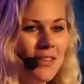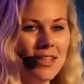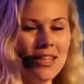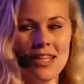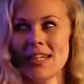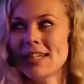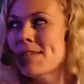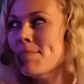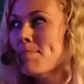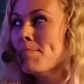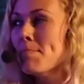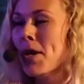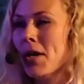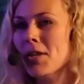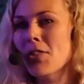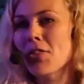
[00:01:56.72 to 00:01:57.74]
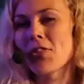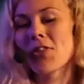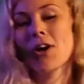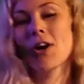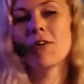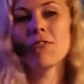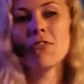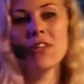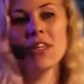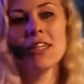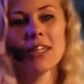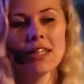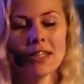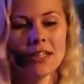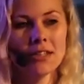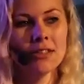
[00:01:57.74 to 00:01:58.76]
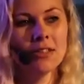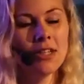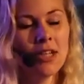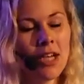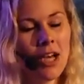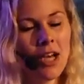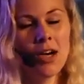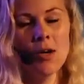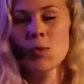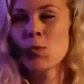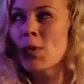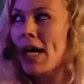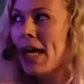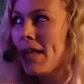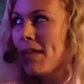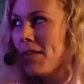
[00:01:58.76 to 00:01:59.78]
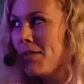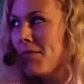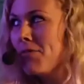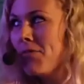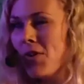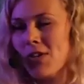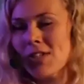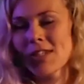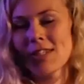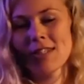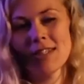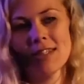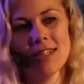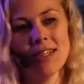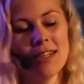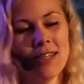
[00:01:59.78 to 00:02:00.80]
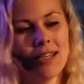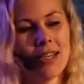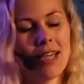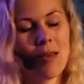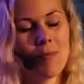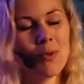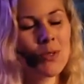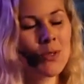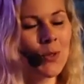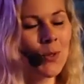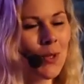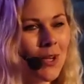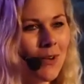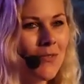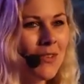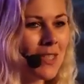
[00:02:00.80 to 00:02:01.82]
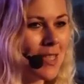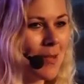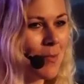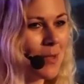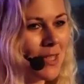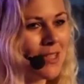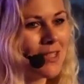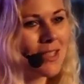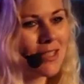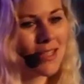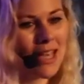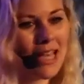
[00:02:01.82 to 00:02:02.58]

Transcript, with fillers: the month of the year when the first uh, episode of The Simpsons